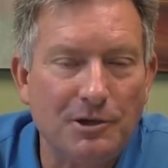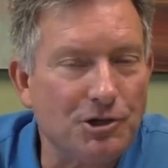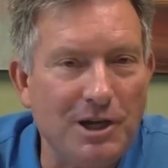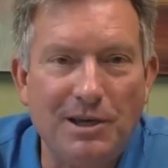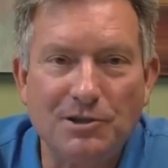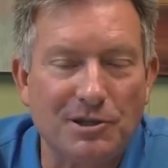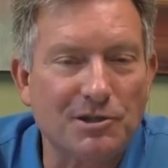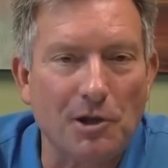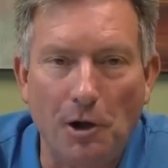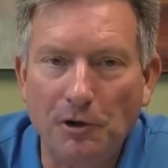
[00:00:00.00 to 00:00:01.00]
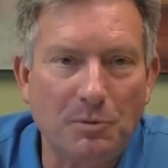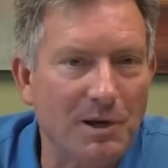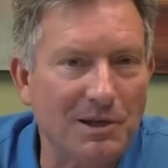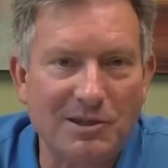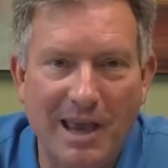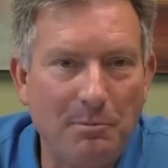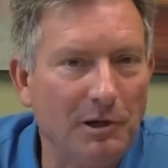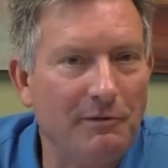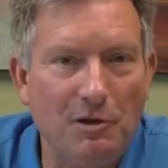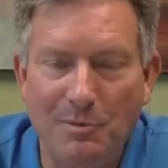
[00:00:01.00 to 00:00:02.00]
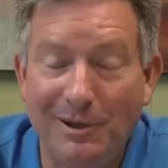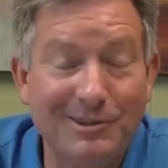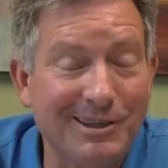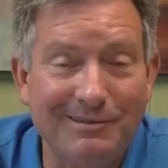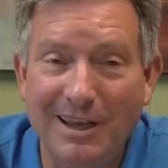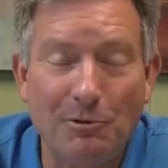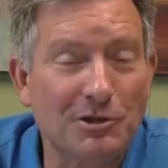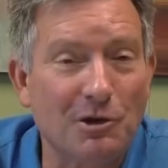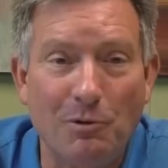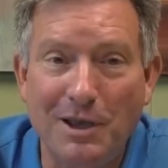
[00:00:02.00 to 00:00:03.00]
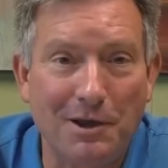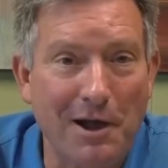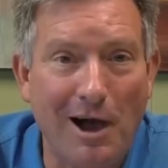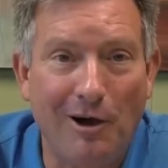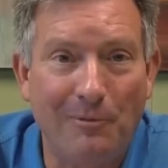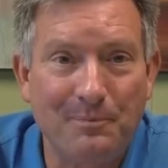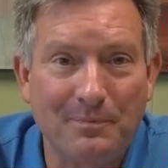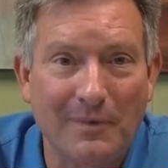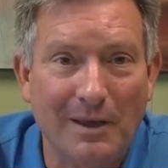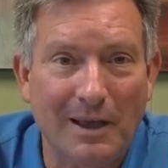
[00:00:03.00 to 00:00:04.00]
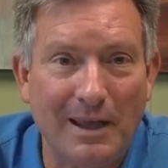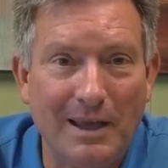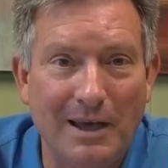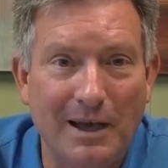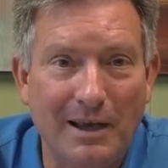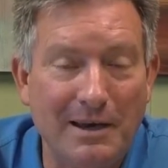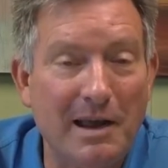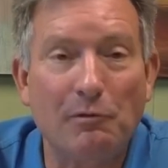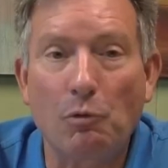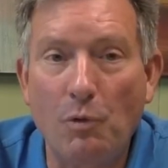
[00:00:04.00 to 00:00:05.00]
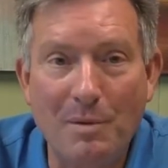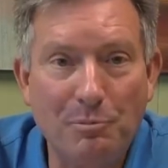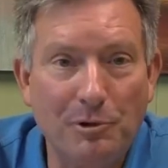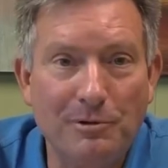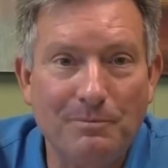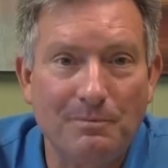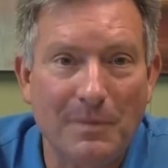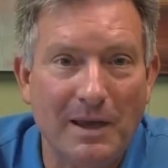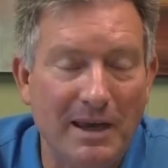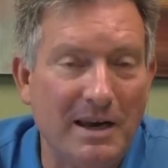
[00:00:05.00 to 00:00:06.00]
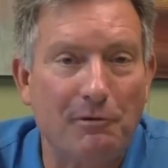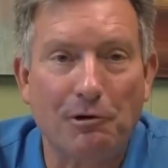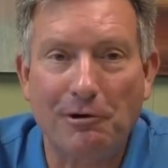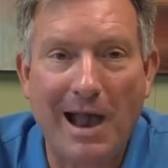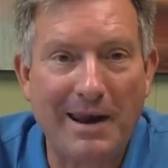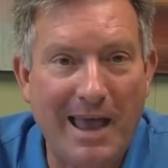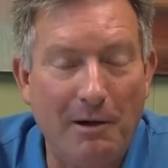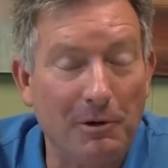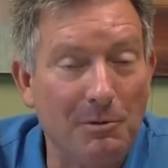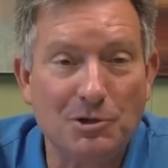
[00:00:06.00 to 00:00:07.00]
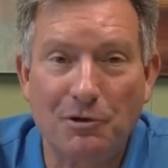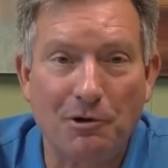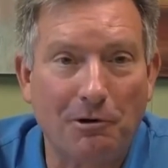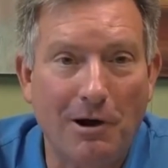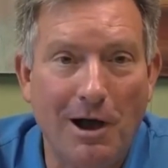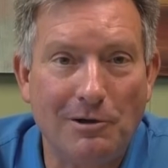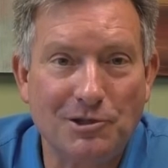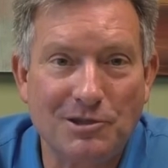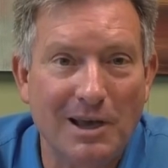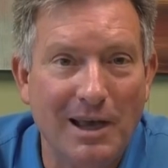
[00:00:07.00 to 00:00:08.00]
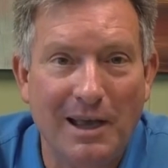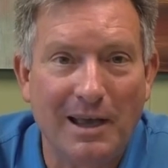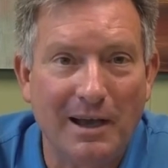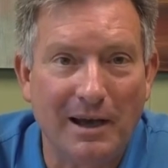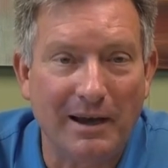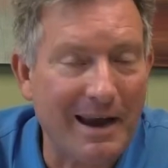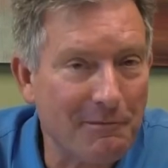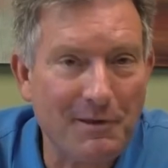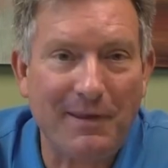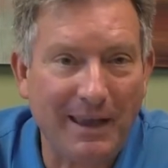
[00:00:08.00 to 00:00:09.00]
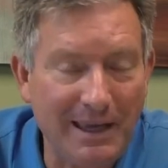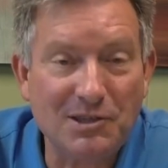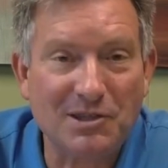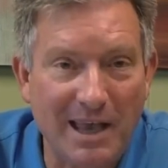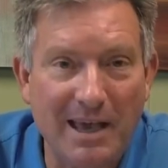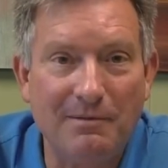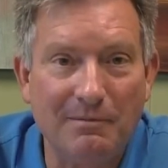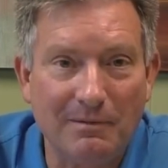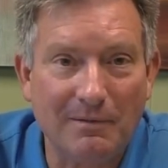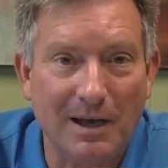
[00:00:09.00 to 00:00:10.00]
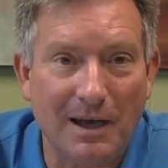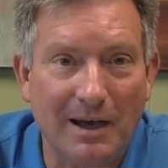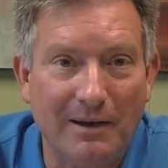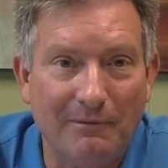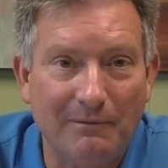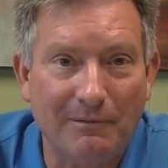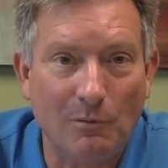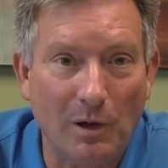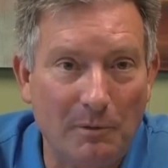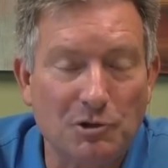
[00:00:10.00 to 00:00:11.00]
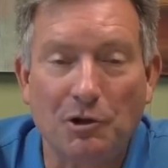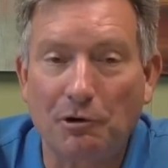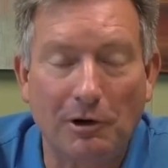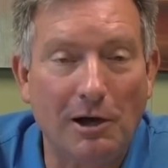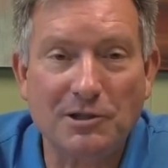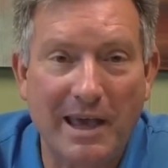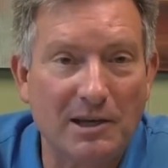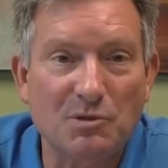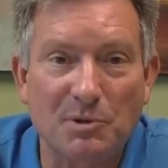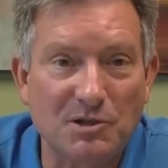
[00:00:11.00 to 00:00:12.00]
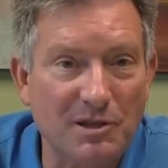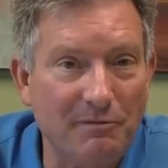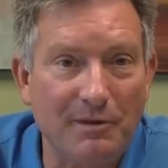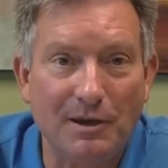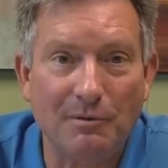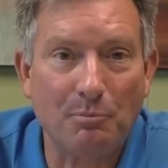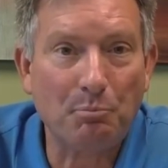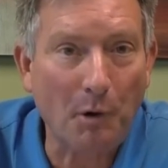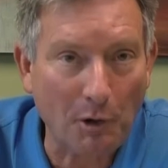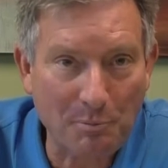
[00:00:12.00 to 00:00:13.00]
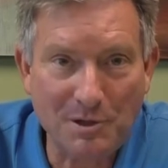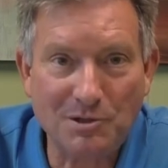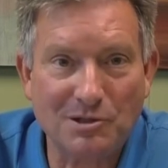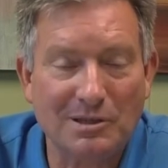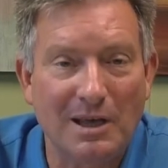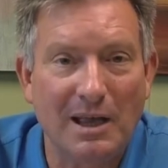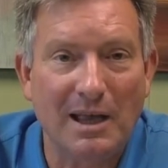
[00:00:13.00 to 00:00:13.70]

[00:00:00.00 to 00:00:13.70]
Jesus, the ultimate example of humility, he wasn't weak at all. He, uh, he never whimpered, he never cried out when he was on the cross. Uh, everything he said uh, while he was on the cross had a specific purpose.